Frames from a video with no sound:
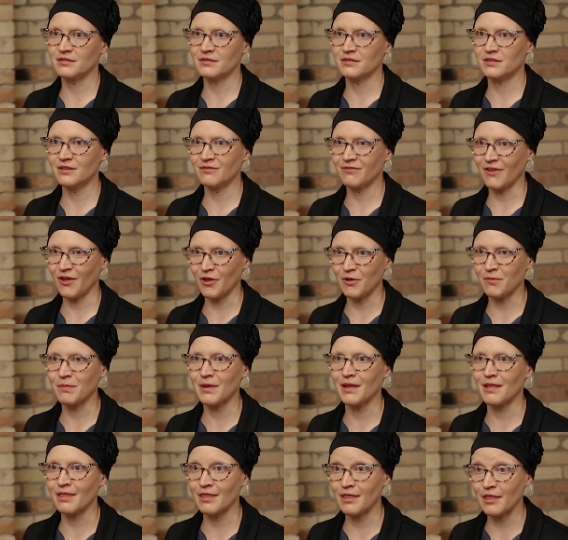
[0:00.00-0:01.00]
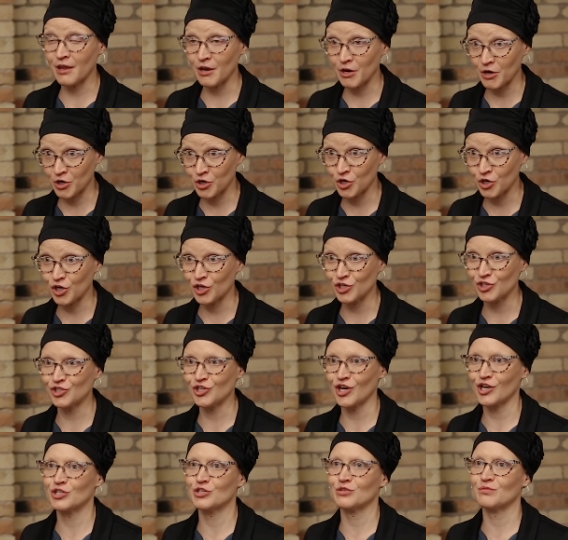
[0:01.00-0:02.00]
developing their good
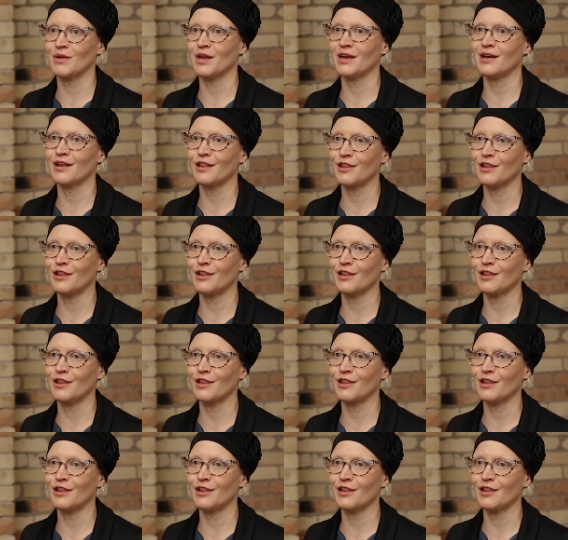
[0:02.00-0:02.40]
judgment,